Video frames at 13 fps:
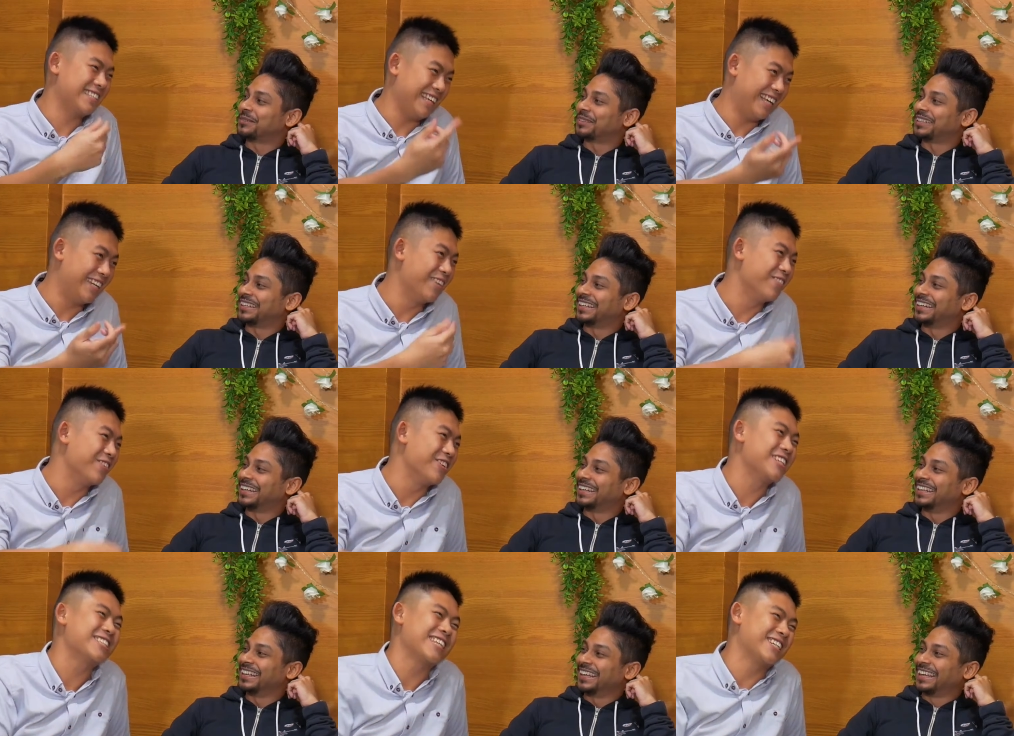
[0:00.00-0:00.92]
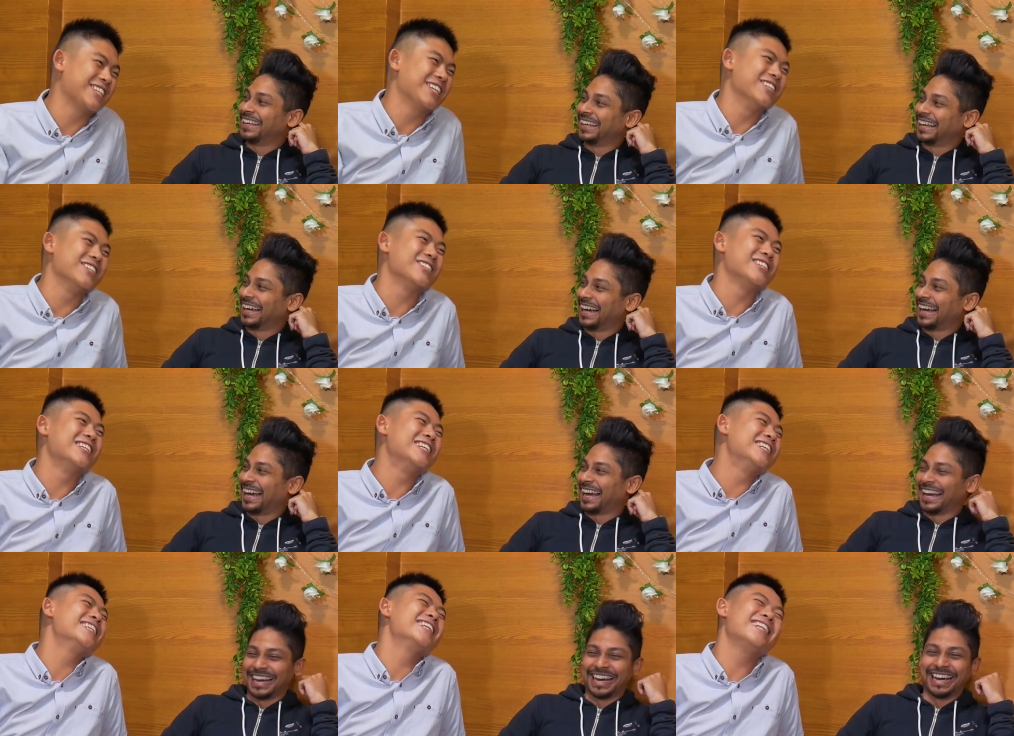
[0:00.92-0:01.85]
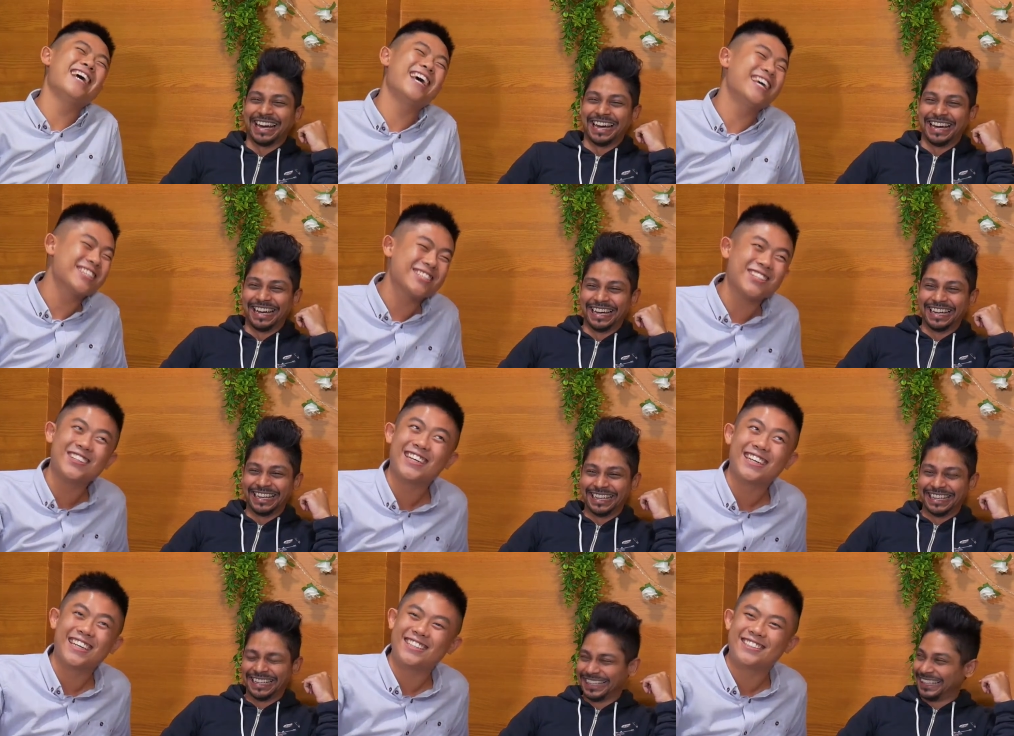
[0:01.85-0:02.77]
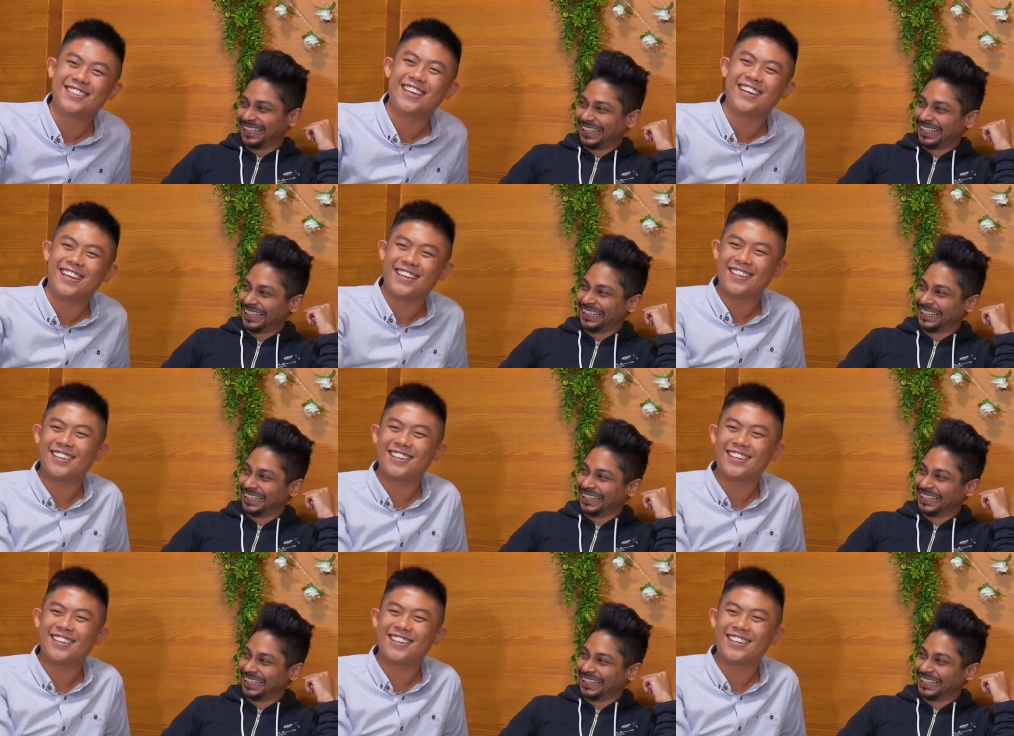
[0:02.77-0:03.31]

Speaker 1: at the police station also. That's all I can say.